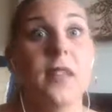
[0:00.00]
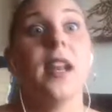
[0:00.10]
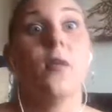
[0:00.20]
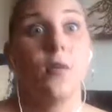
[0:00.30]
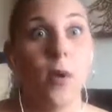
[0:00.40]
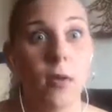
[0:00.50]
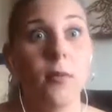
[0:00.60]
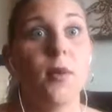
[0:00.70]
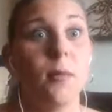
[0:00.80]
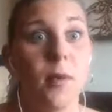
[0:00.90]
then I would
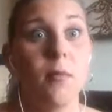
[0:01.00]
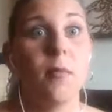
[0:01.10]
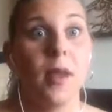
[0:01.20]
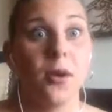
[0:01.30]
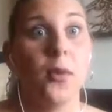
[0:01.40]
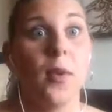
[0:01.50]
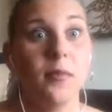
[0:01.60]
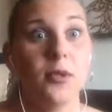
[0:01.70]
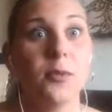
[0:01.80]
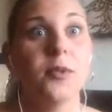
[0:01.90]
probably be better
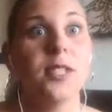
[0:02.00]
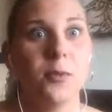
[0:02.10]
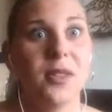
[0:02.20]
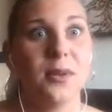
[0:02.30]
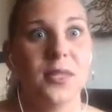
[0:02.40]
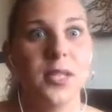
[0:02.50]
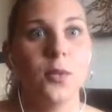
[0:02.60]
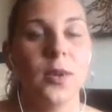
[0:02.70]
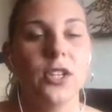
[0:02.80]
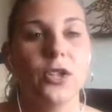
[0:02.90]
equipped to deal with those
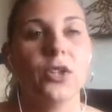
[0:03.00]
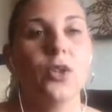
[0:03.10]
situations.